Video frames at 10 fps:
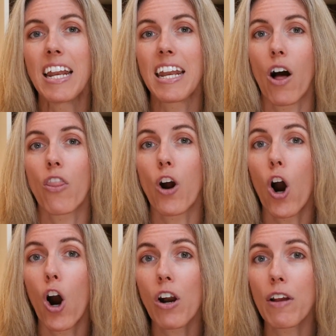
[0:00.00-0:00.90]
Now, there
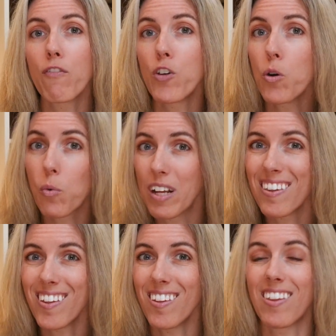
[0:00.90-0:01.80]
are a few
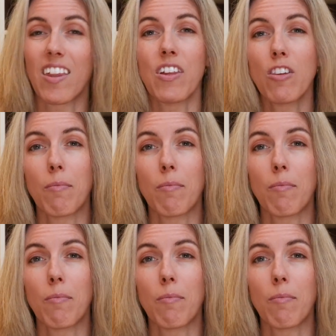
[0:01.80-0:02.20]
reasons that this